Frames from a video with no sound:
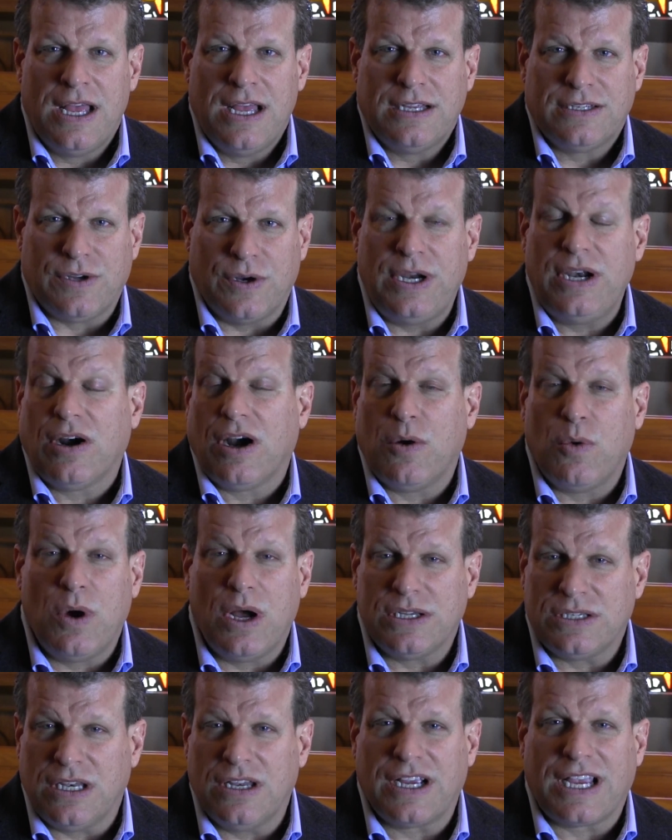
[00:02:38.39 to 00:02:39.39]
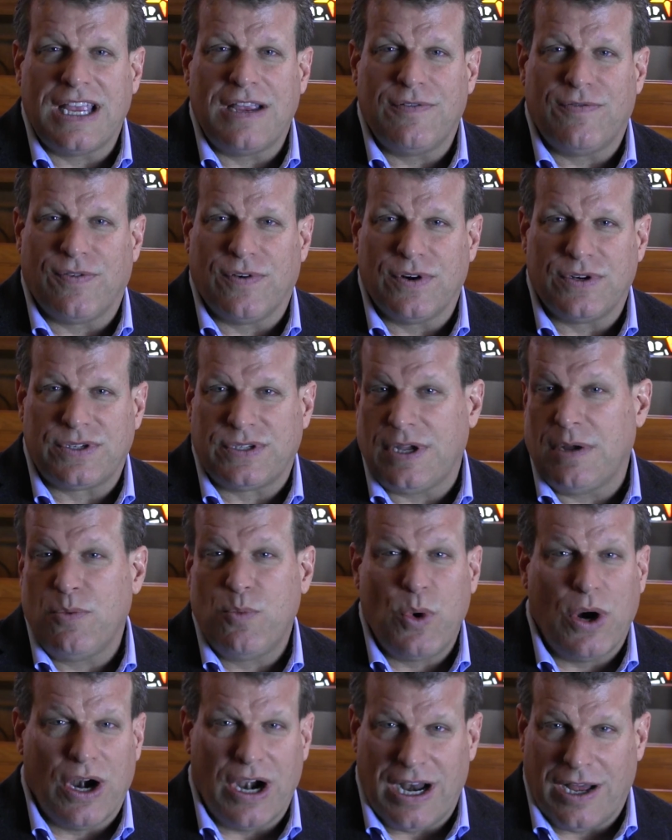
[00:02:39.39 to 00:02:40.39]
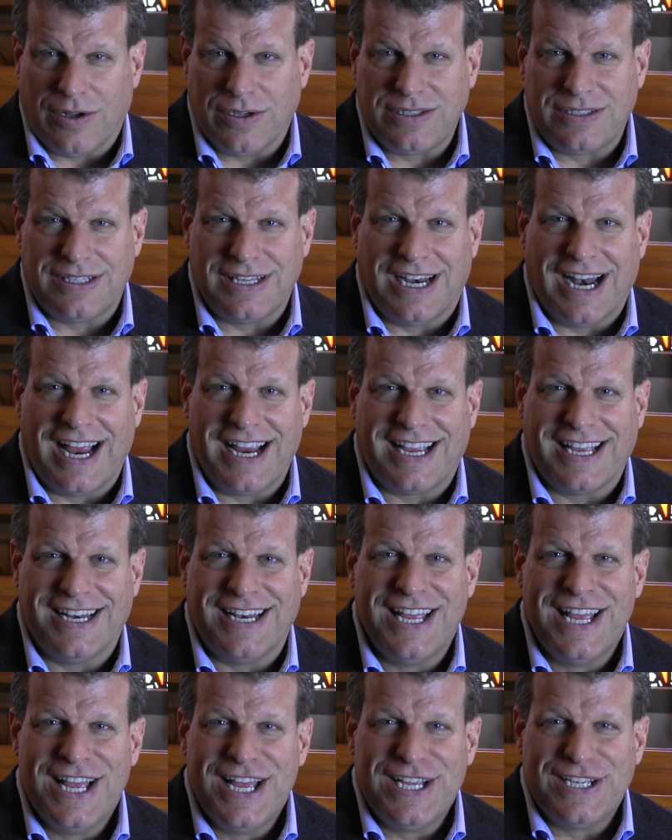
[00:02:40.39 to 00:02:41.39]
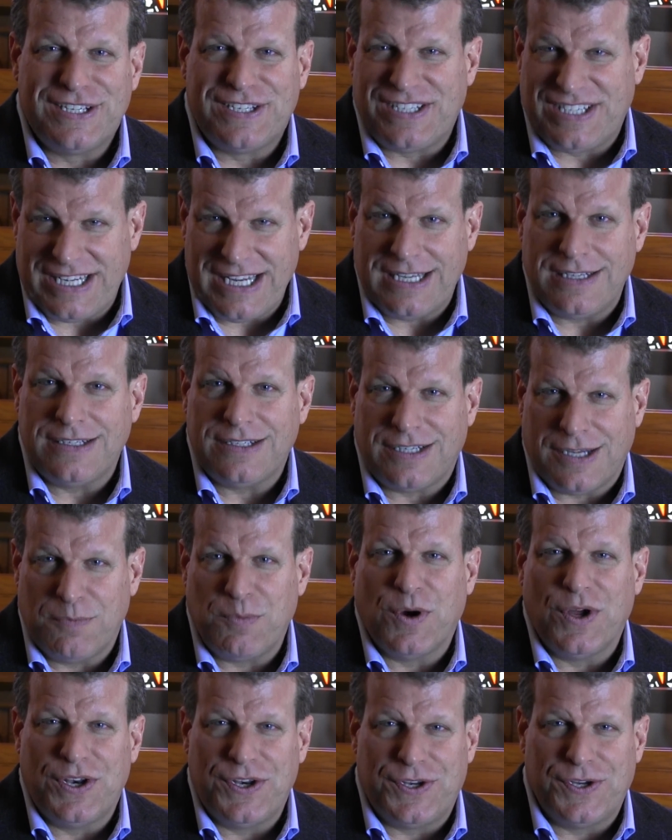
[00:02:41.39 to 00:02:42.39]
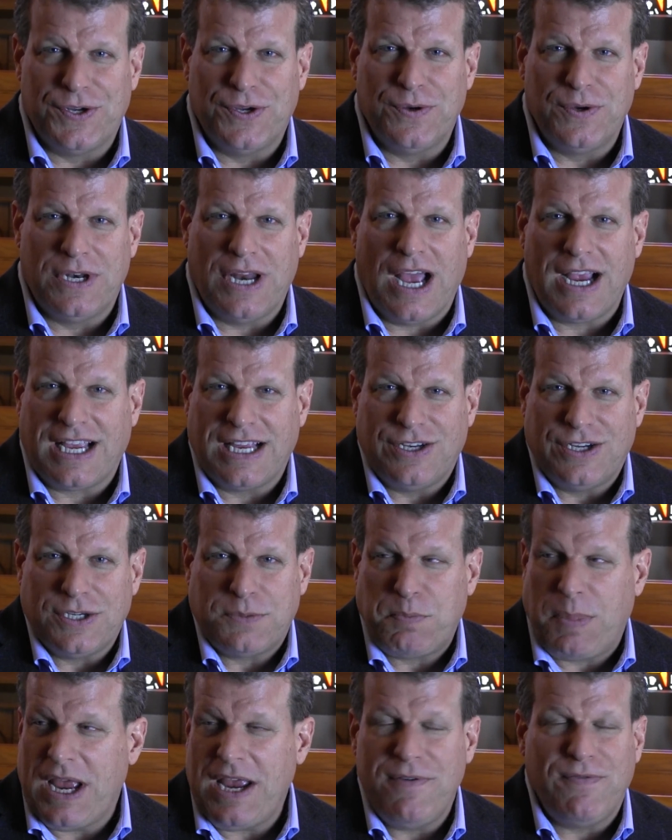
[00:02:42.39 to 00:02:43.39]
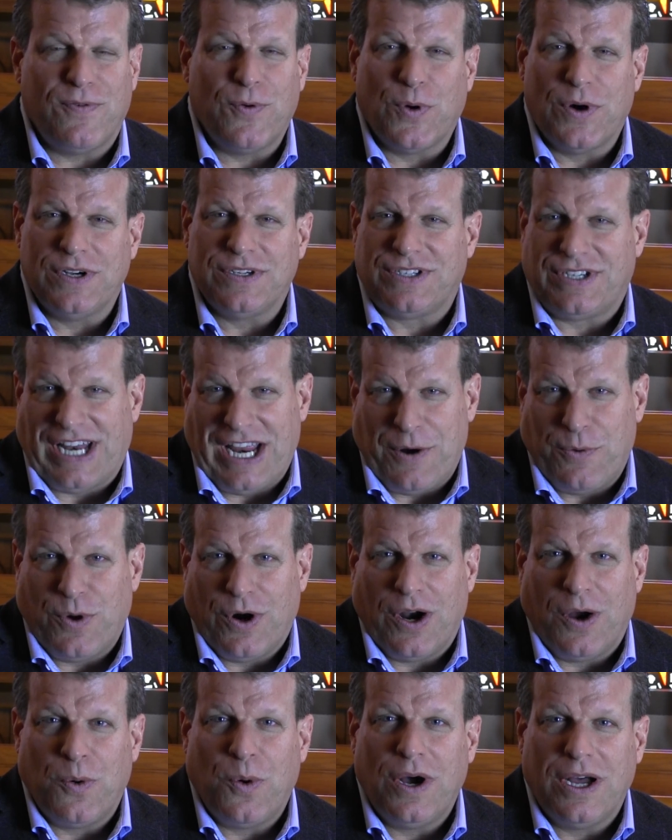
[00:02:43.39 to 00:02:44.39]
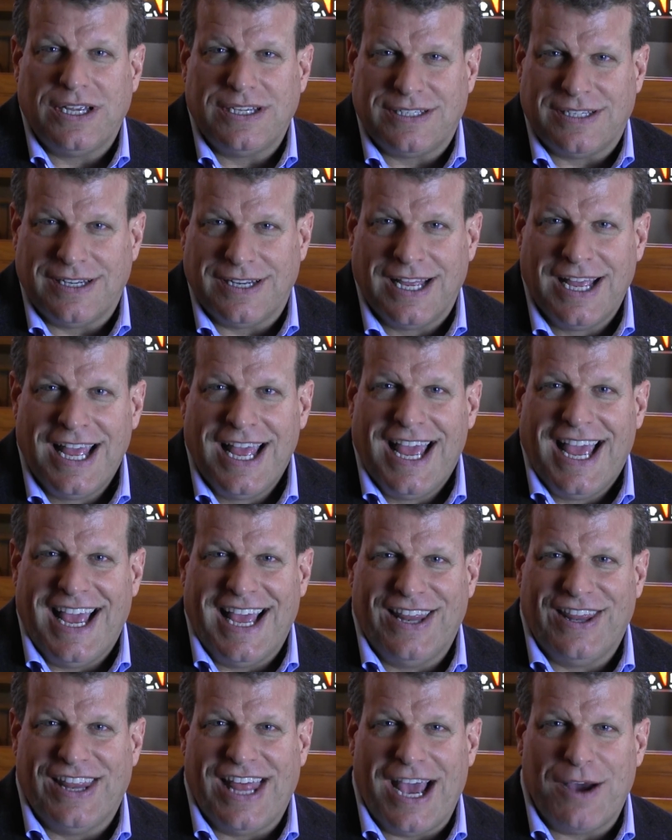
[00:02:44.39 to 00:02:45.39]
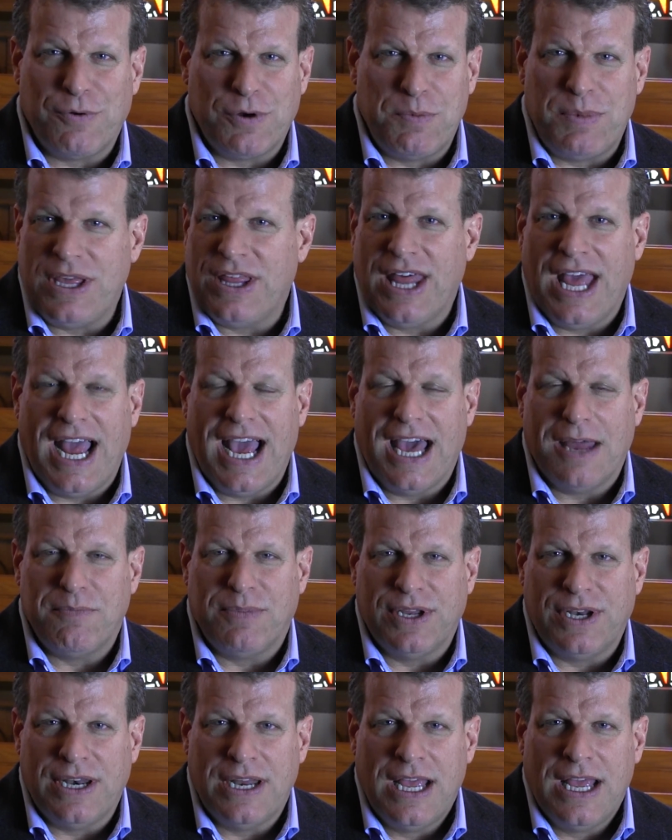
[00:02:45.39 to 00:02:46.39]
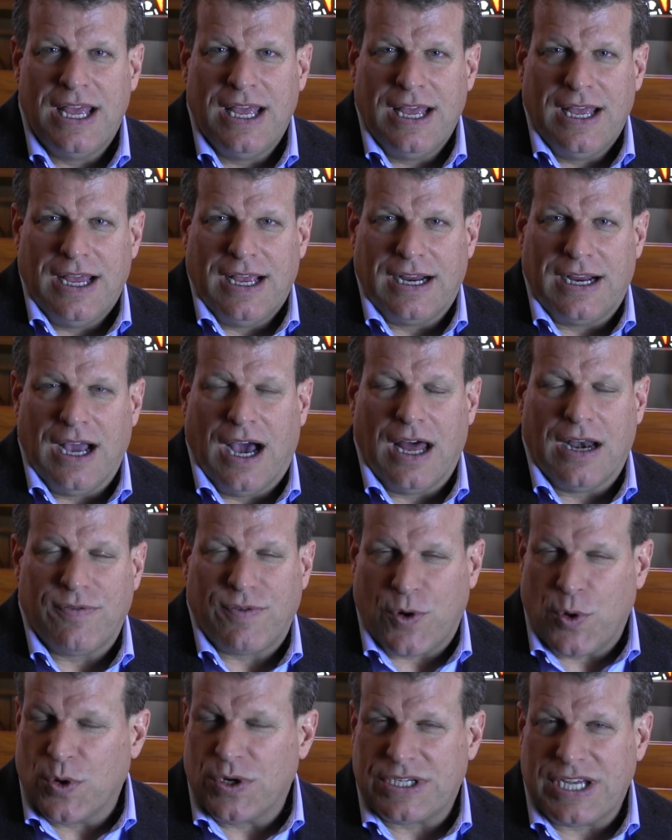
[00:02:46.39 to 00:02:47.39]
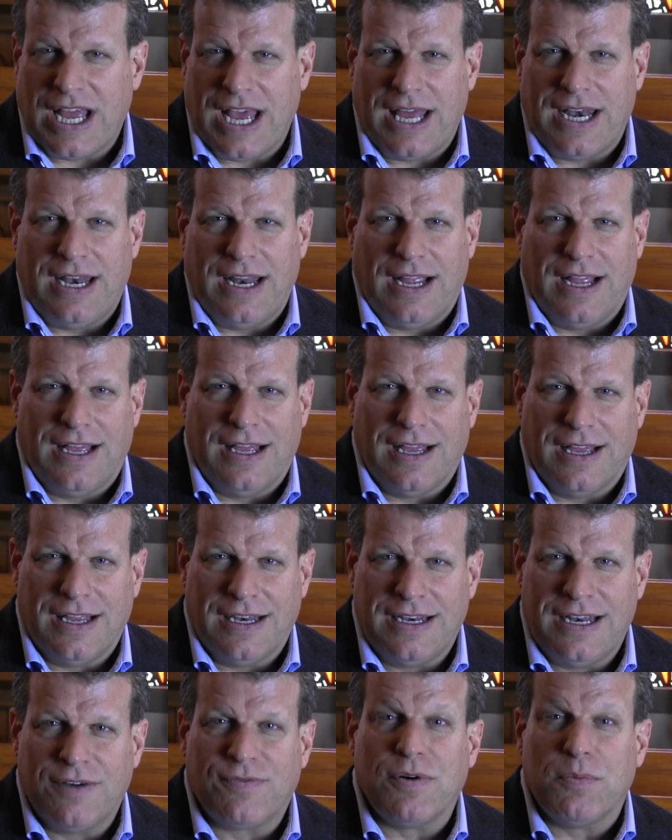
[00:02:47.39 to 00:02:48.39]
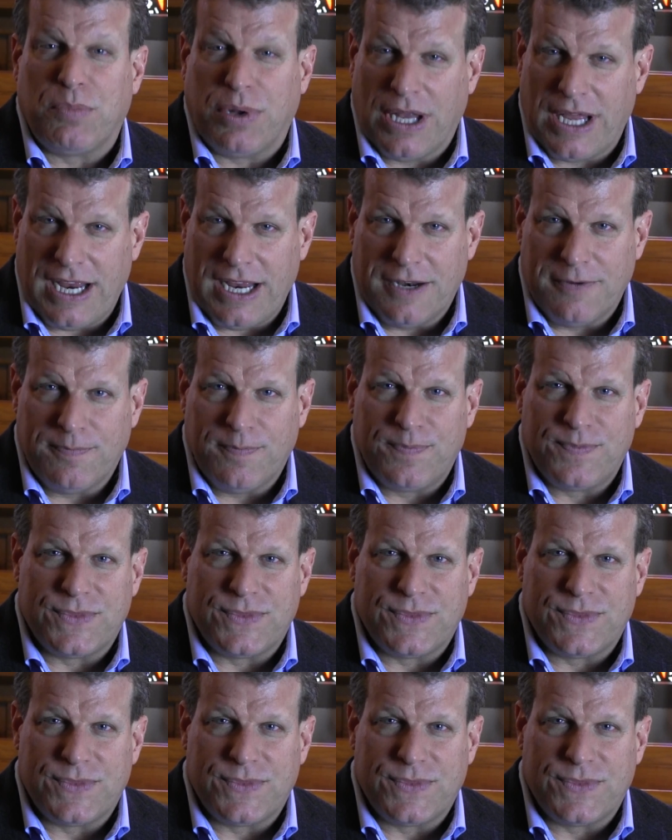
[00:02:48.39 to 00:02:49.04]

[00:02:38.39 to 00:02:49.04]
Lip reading: So here I was looking for somewhere else that I could send someone to, and I could just pay for it, stay where I was, and that would be that. But God, of course, had a different plan.